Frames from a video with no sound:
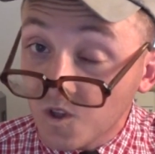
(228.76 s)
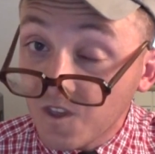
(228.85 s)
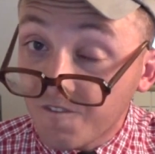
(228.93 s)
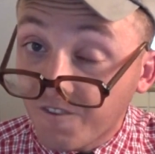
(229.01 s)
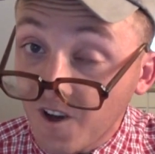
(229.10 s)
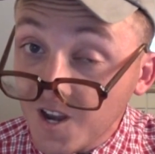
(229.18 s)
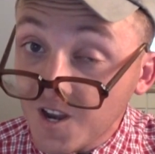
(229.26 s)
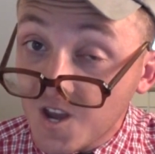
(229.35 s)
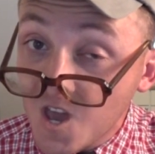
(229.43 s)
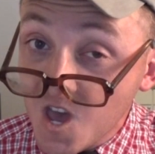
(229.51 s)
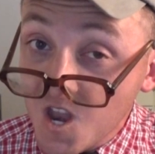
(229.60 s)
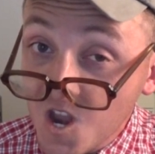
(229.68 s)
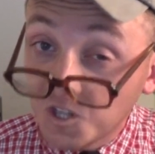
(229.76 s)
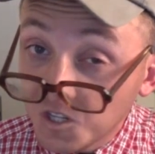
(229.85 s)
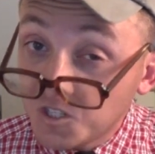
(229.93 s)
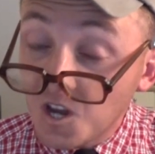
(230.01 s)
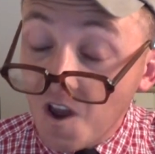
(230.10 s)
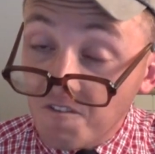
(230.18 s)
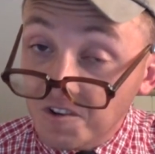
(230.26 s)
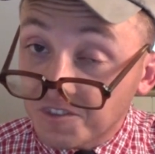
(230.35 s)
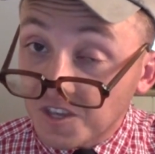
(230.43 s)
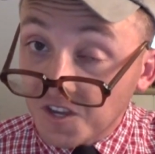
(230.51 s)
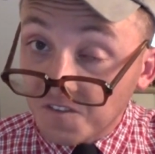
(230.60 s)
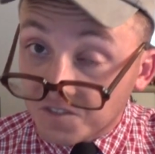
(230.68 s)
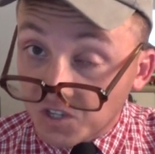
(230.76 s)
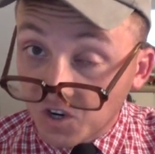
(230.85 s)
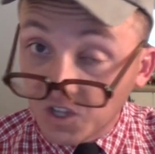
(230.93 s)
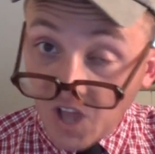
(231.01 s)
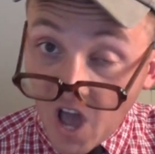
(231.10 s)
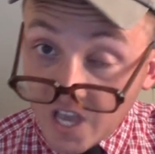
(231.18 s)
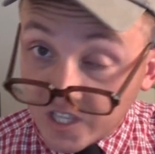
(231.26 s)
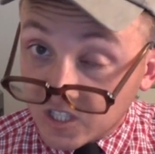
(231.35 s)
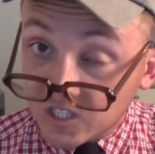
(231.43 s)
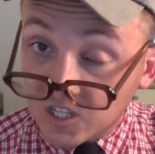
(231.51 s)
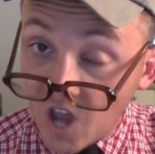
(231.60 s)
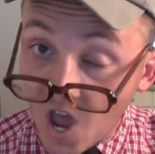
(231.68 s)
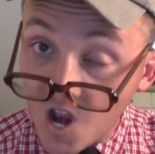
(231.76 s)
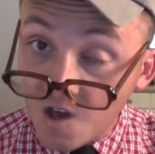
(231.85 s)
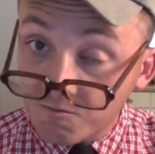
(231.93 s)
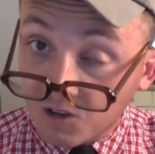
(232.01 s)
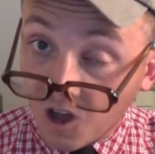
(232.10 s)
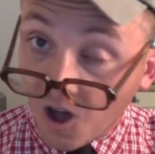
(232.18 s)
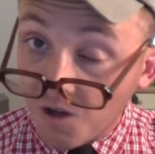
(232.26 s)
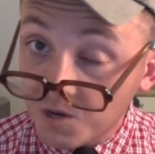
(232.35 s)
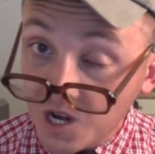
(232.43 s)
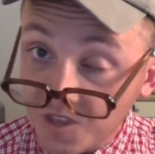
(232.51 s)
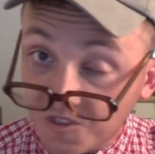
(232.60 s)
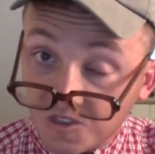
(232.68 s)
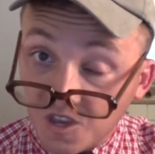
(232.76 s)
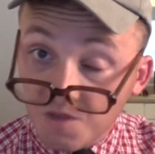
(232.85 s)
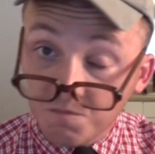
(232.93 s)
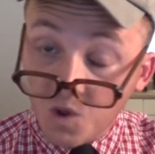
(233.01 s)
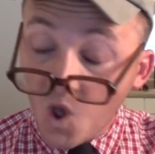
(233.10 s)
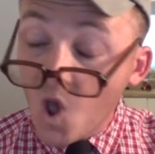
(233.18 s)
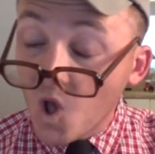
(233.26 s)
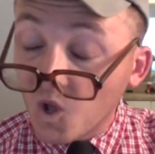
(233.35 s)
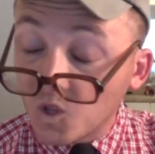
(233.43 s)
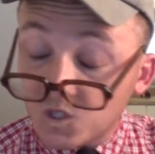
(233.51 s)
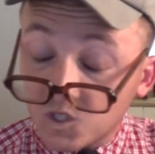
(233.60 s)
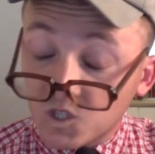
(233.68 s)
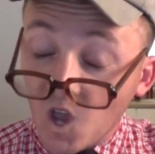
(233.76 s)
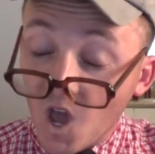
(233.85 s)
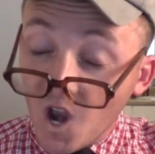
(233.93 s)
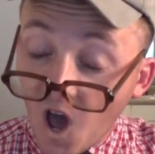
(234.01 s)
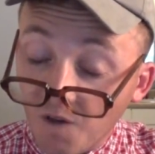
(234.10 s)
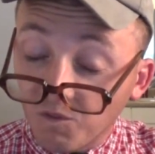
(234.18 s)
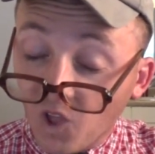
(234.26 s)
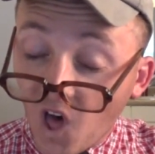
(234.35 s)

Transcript: really funny, dude. Dude, do you ever think of doing like stand-up comedy themed? Stand up